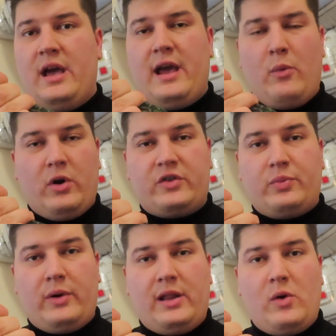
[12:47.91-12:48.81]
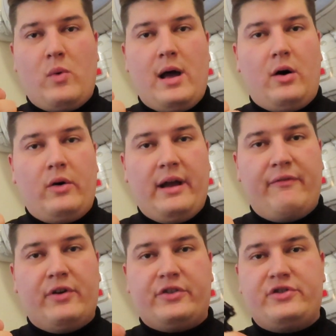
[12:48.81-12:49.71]
It works really well.
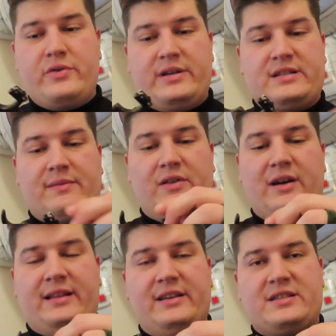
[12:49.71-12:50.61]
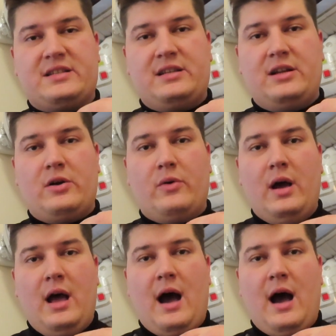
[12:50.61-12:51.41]
If you're shooting something like this, you know,